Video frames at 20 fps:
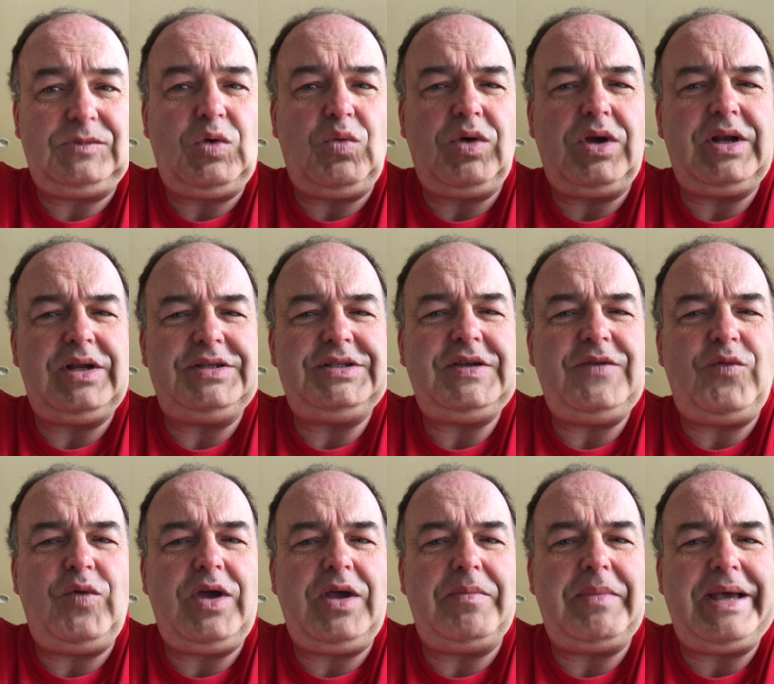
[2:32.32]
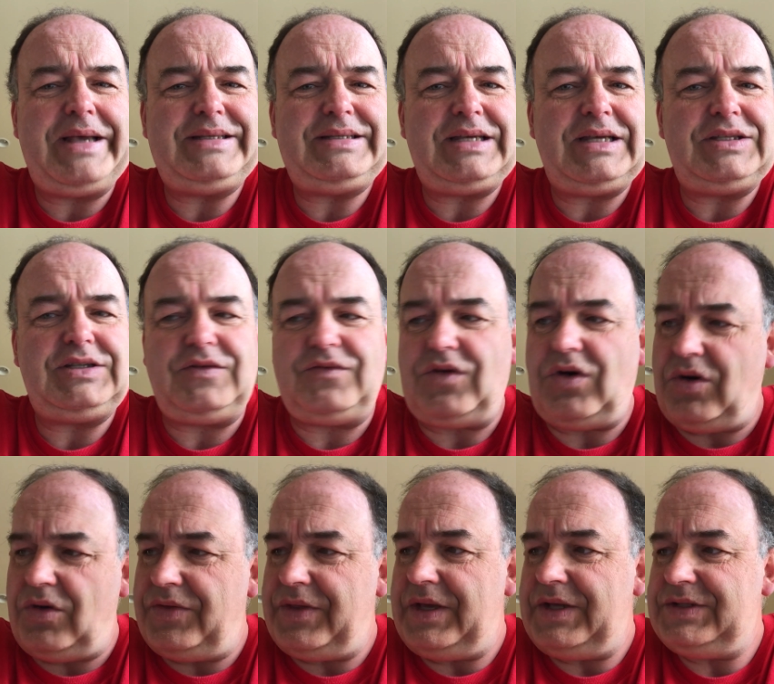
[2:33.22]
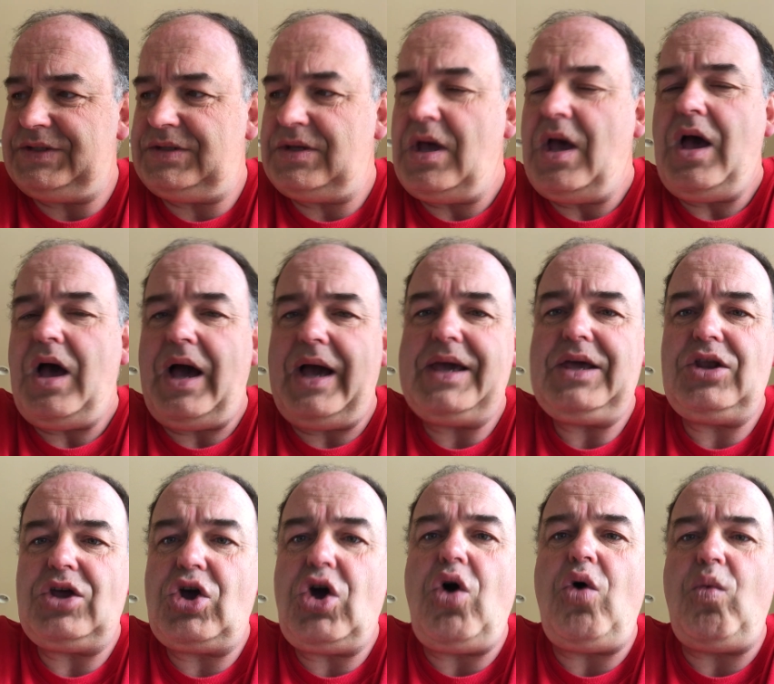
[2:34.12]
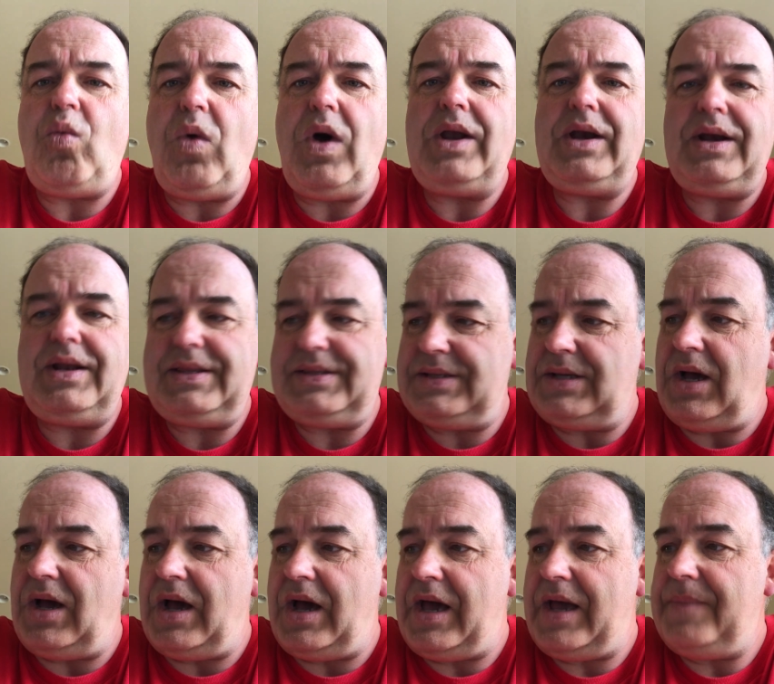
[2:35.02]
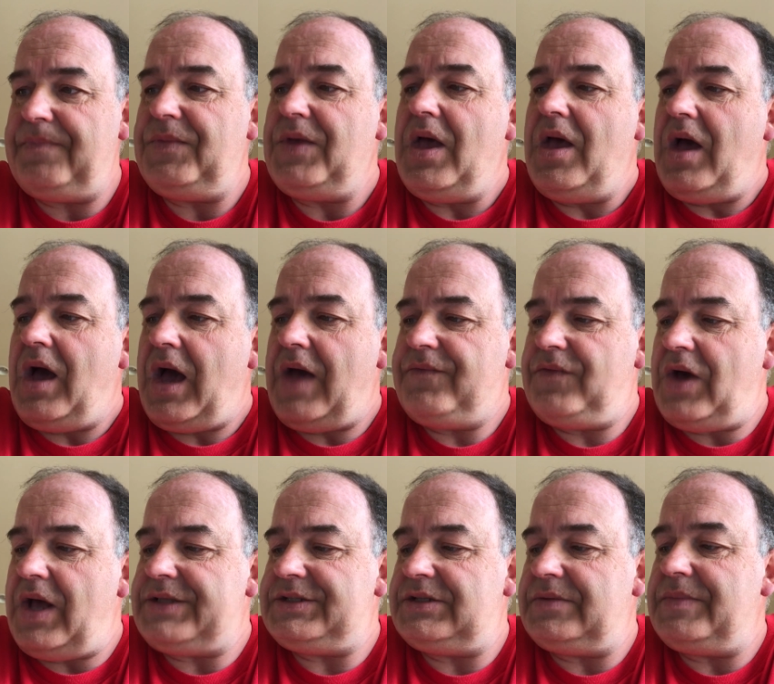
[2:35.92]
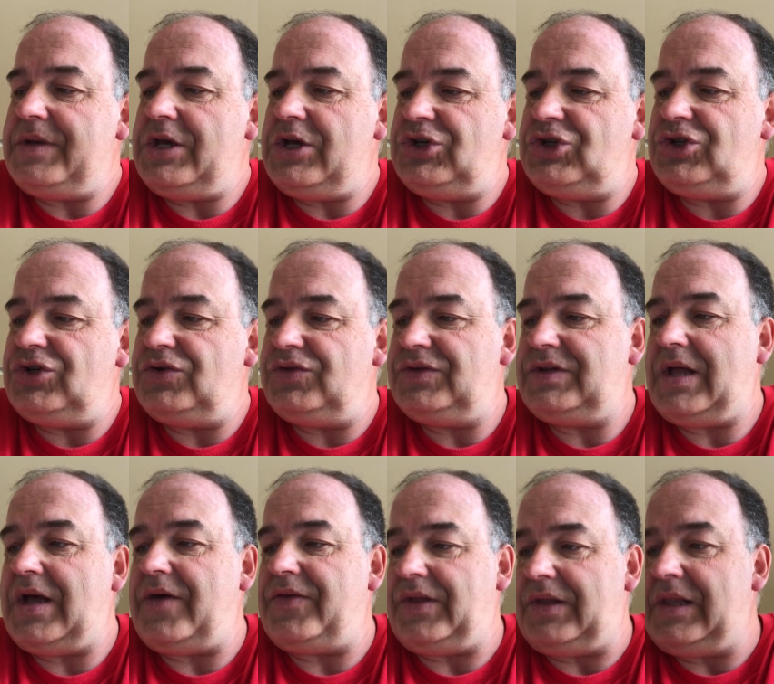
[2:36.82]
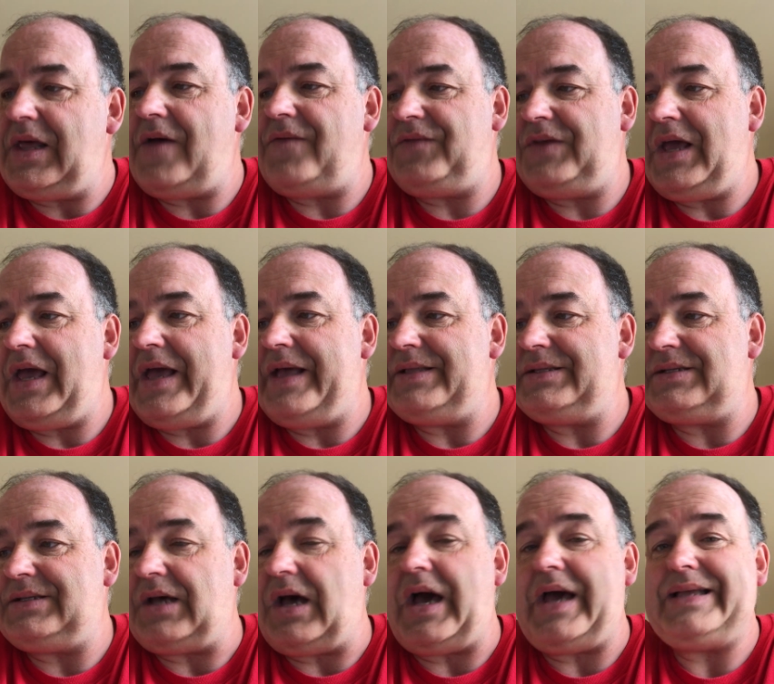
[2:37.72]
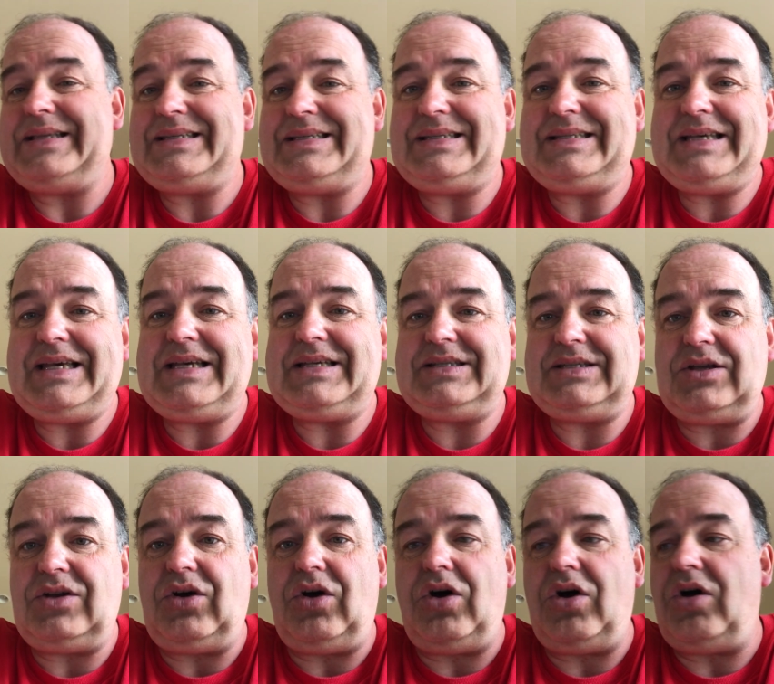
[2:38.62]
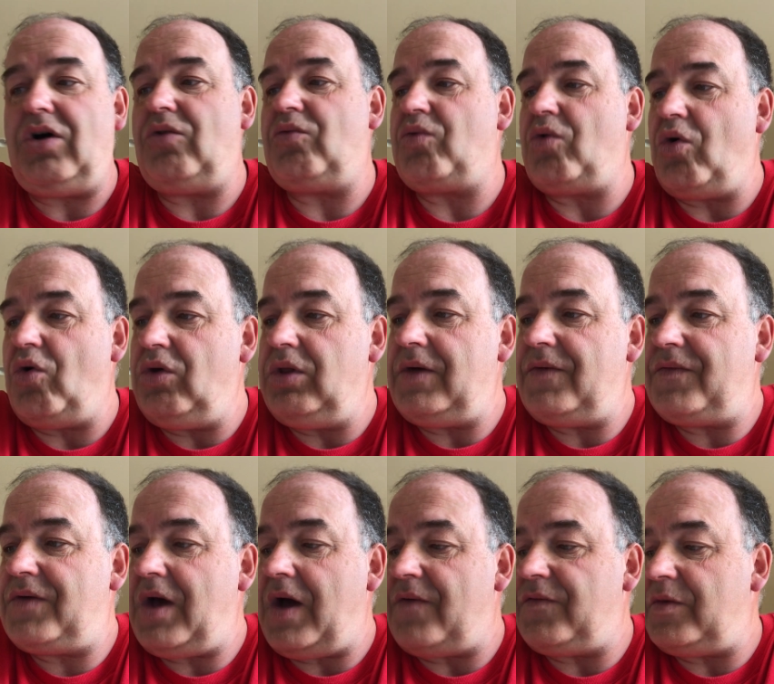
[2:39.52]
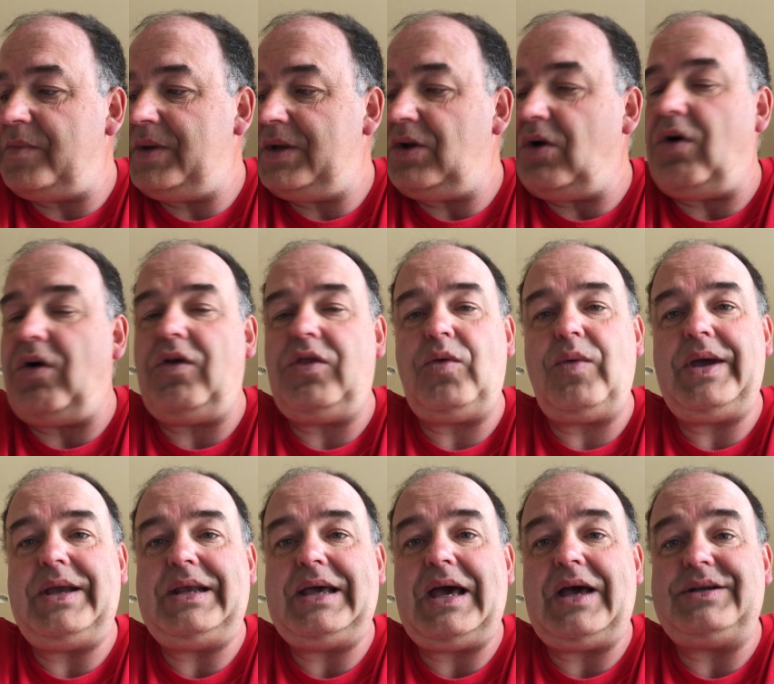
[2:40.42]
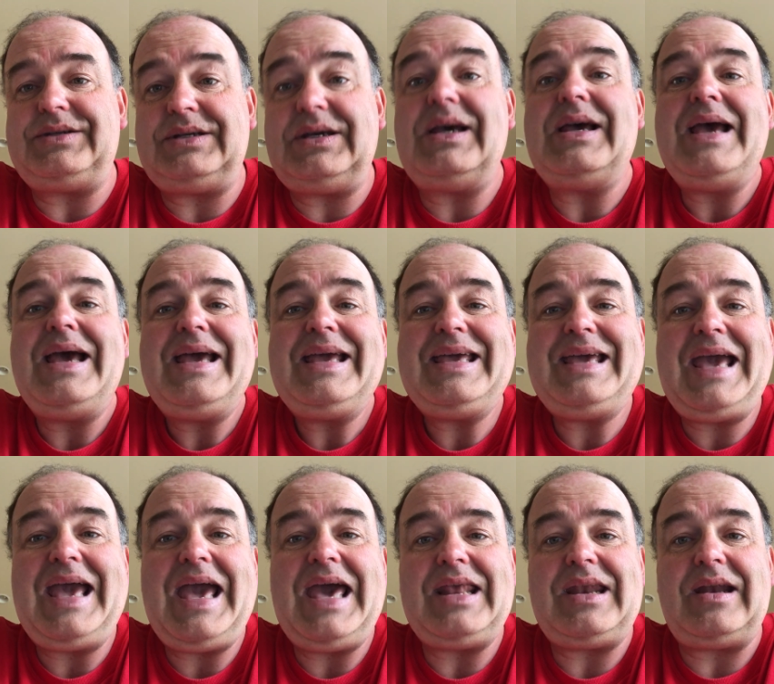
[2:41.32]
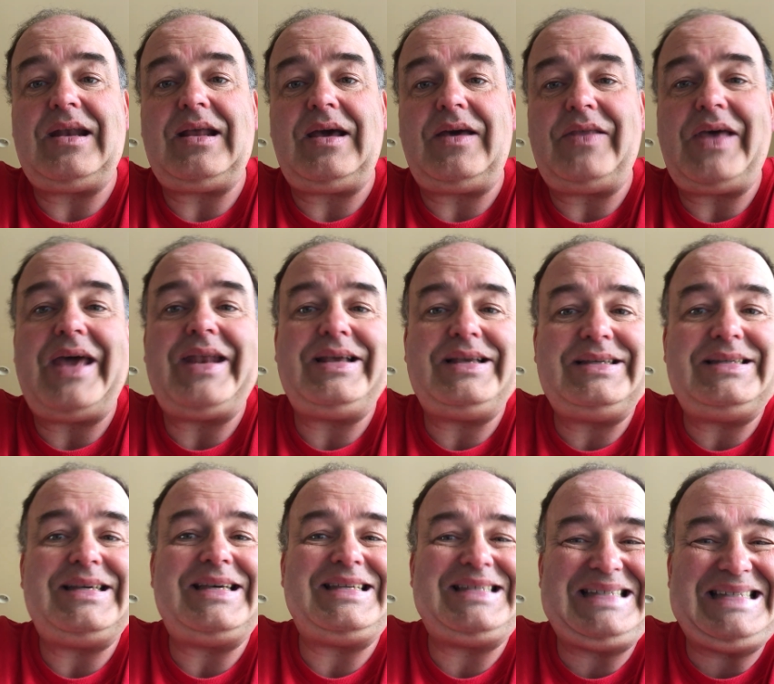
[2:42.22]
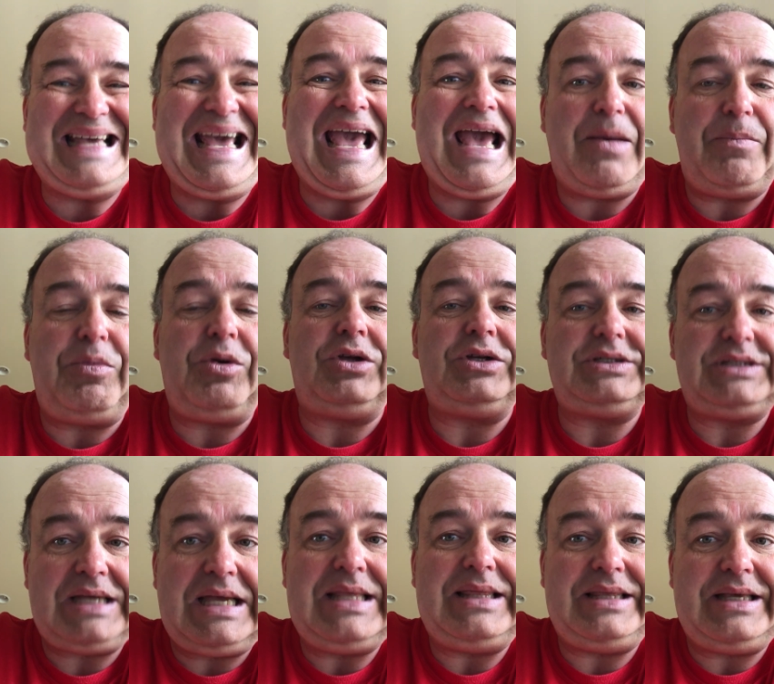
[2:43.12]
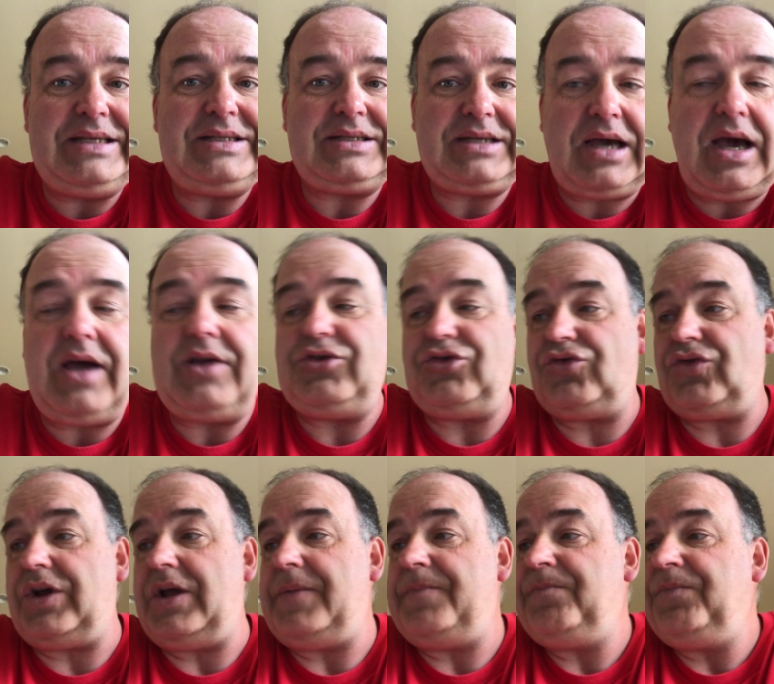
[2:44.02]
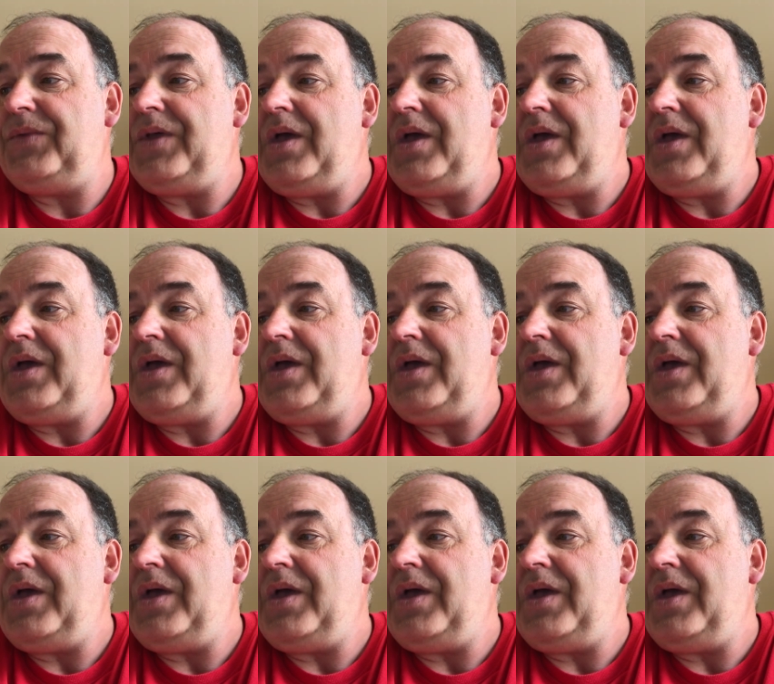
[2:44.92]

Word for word: we're going to see if we can make sense of all this. I'm going to go one at a time. I've got some issues down the left-hand side, six in all, role of government, all the way down to Canada, that is examples in this country